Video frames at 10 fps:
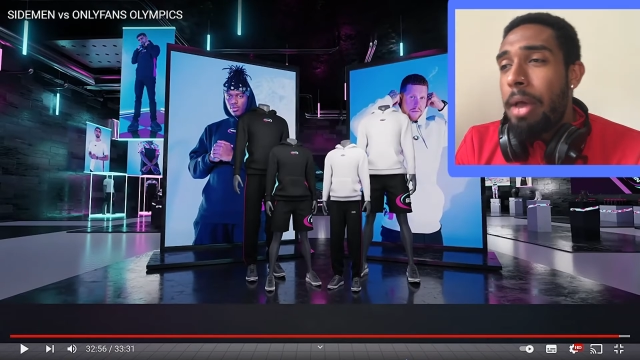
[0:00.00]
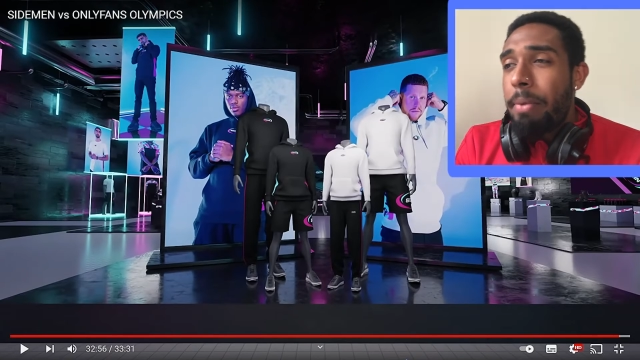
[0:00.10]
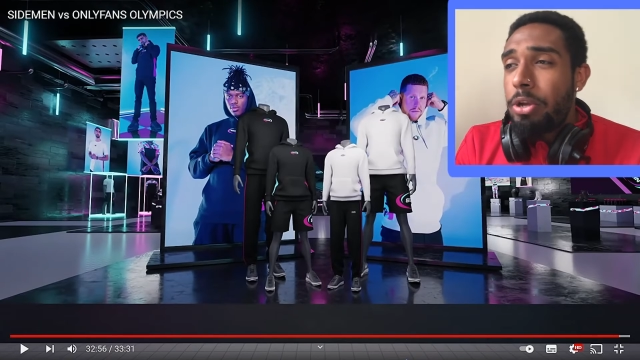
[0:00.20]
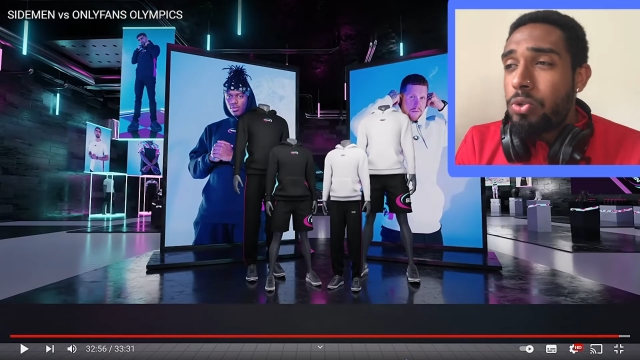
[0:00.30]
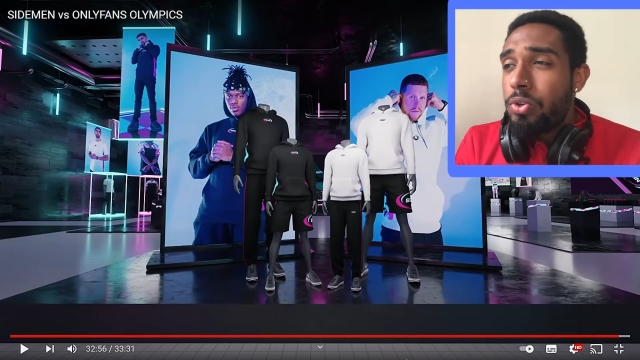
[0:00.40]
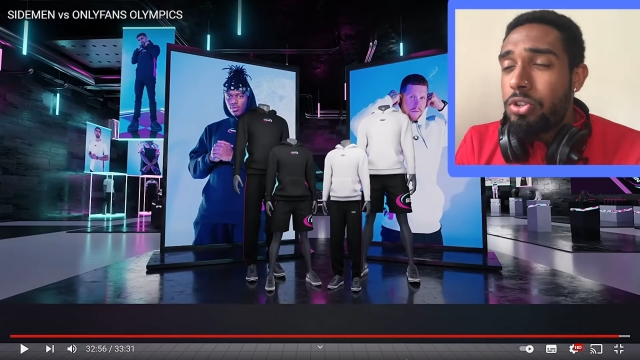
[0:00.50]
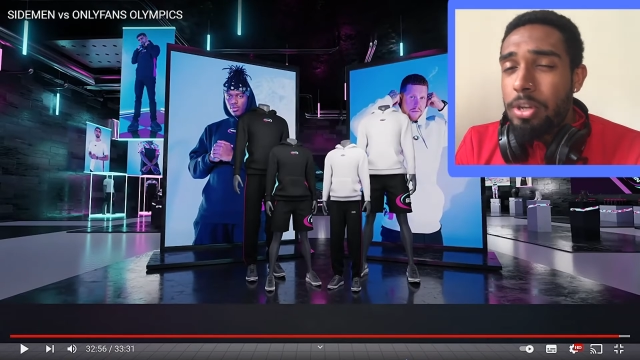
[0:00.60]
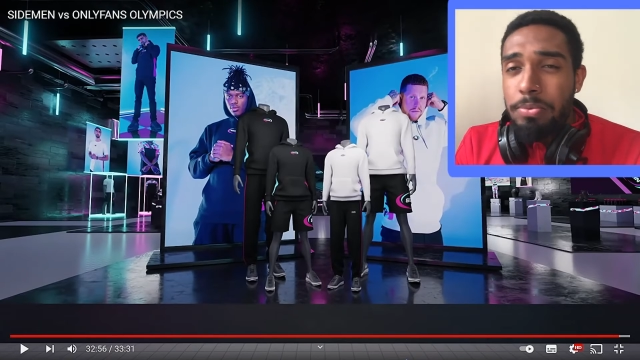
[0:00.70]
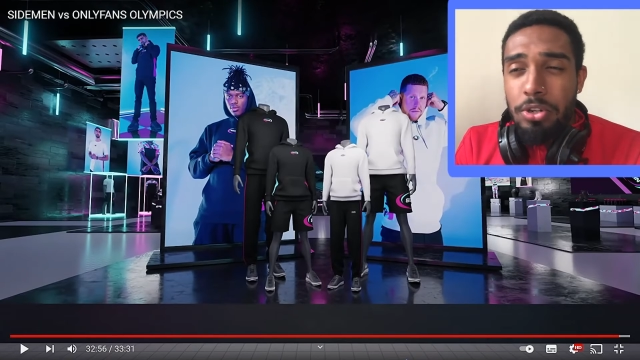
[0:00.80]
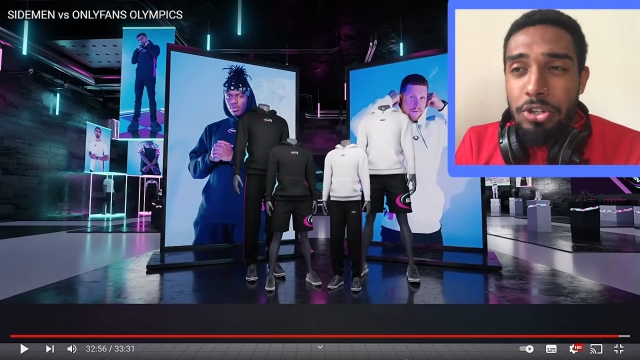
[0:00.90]
And make sure you
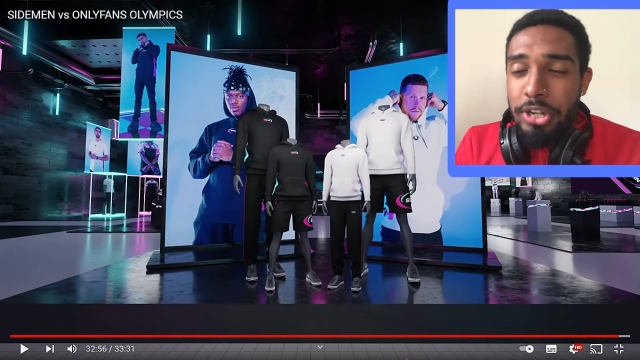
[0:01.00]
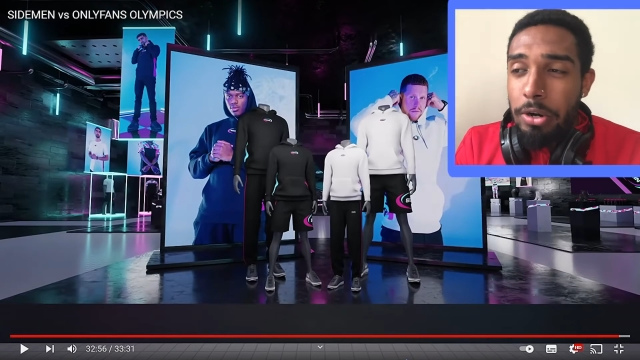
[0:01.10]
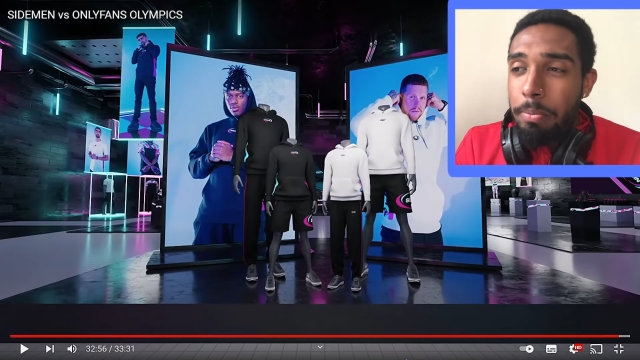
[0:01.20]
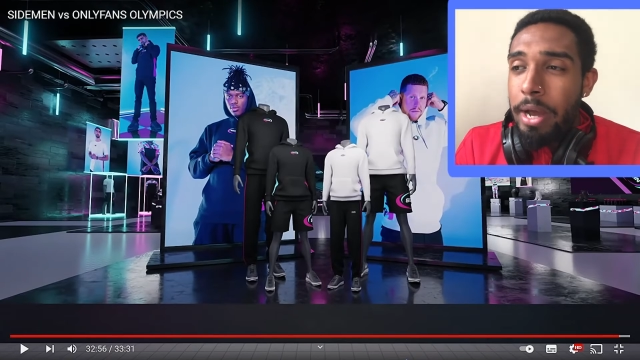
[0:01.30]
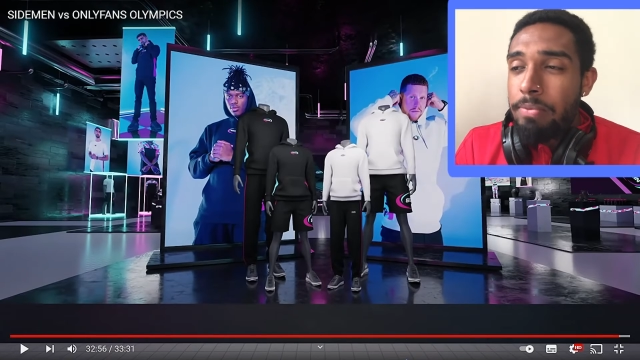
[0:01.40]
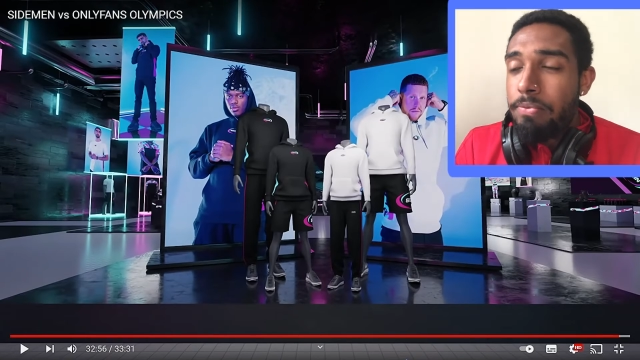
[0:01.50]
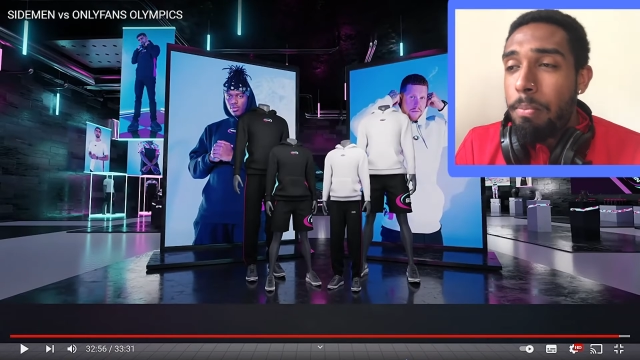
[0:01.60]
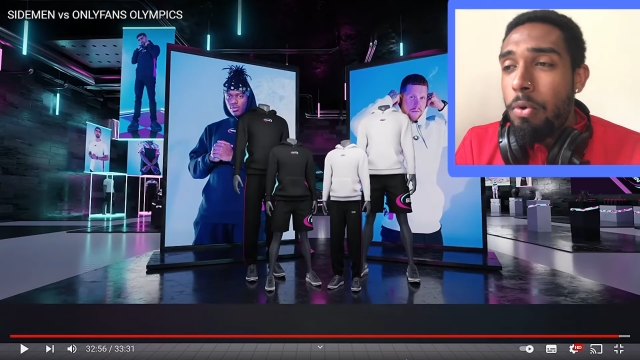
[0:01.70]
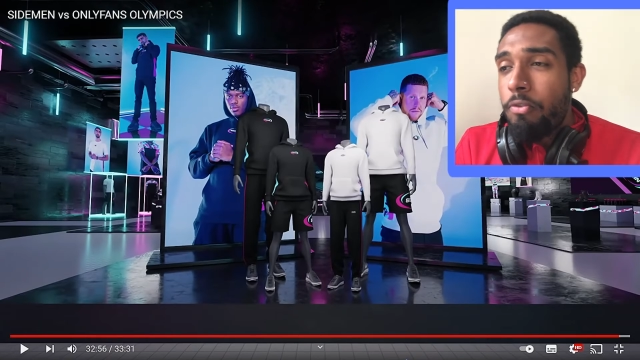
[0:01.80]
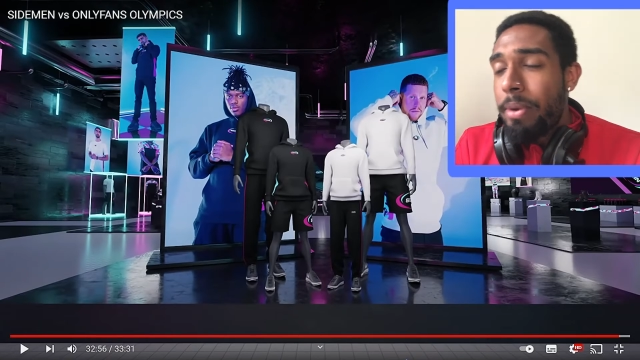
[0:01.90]
sub to the channel, man,
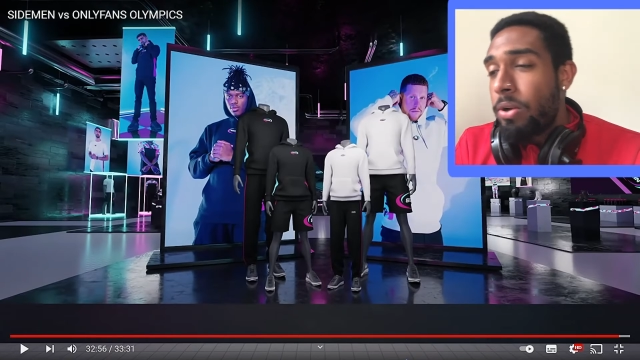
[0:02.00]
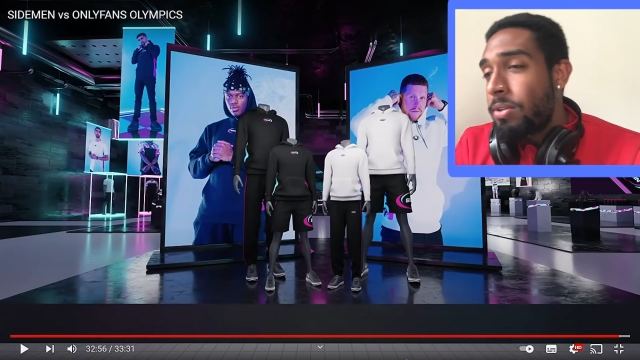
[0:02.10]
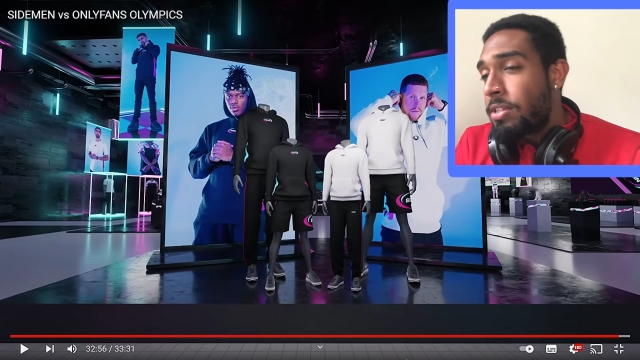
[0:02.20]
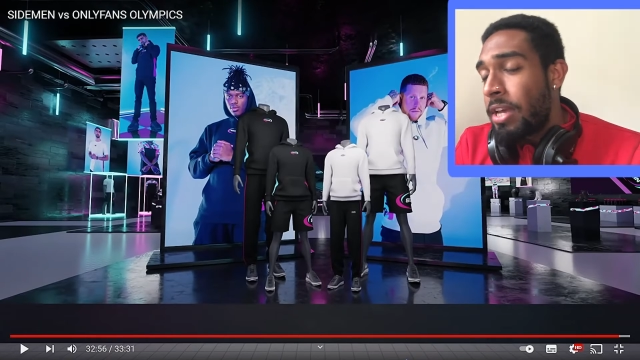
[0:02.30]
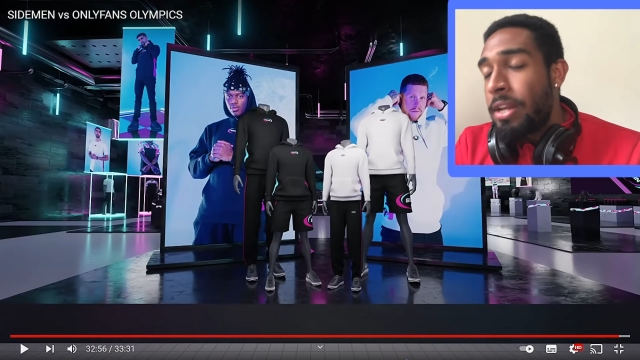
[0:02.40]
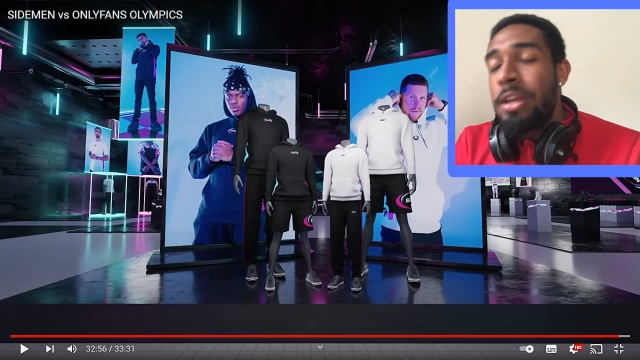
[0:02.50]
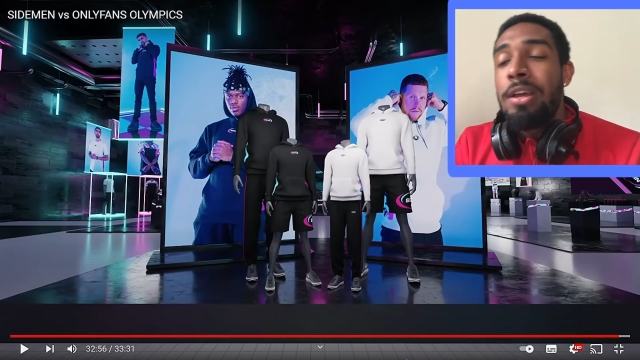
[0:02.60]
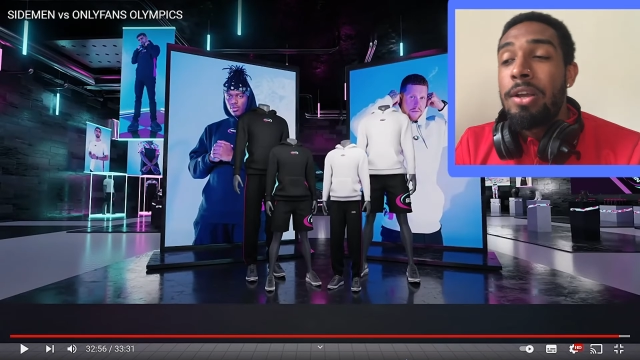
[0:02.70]
for more of my content.